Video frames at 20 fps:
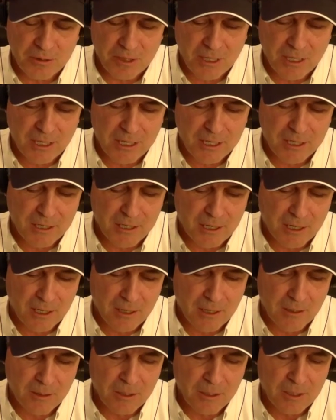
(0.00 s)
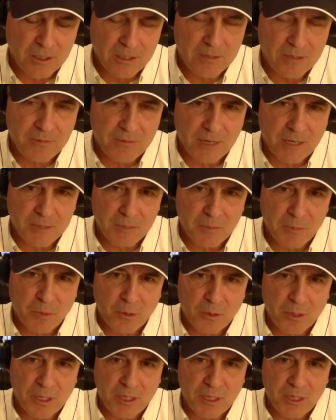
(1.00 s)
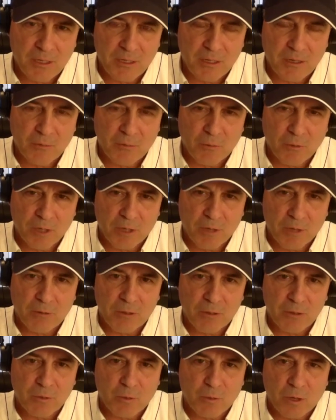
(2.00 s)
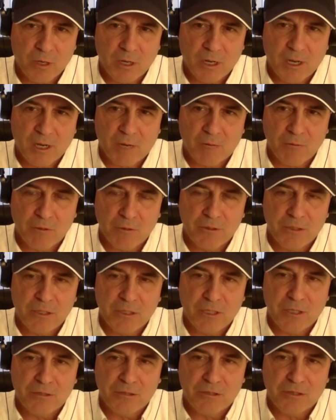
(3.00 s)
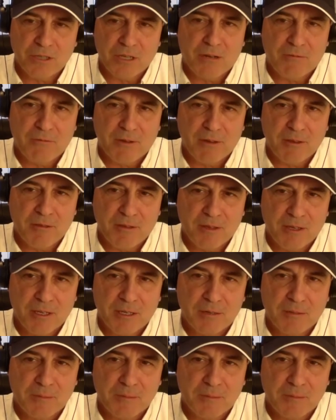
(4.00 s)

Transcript: and uh, you've got a pretty rigorous workout routine yourself, I think.